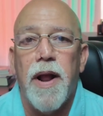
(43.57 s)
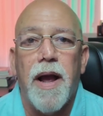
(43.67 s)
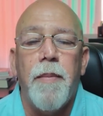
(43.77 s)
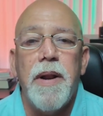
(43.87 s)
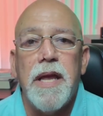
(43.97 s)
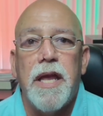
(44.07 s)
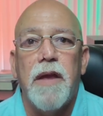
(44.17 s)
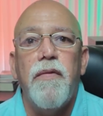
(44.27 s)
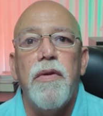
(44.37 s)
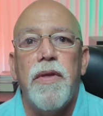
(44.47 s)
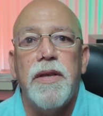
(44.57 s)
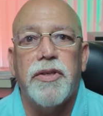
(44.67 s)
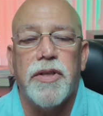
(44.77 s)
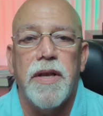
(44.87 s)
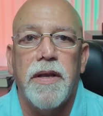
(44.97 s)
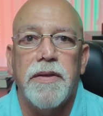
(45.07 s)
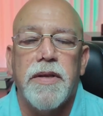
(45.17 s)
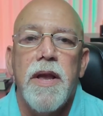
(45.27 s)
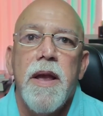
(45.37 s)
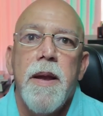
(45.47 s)
Now, I'm going to give you these things
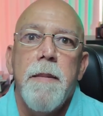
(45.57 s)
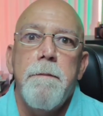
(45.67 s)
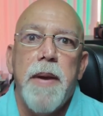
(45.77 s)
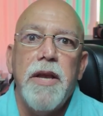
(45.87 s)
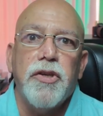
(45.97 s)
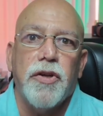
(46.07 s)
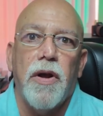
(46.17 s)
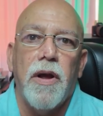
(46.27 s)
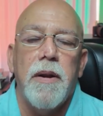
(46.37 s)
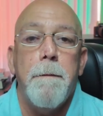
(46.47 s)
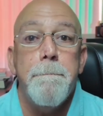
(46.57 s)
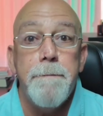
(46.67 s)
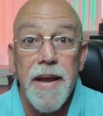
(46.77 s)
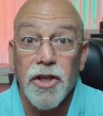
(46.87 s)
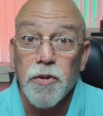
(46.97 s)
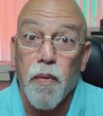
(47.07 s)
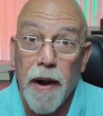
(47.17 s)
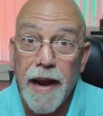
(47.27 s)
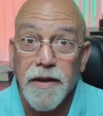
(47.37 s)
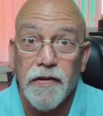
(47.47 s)
based on best
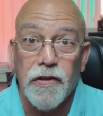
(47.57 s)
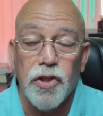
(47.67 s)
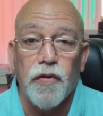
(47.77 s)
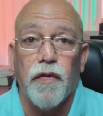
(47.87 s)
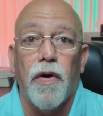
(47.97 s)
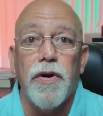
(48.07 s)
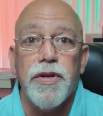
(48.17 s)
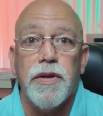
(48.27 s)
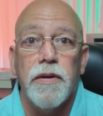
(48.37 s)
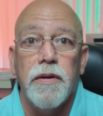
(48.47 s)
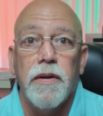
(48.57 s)
practices first.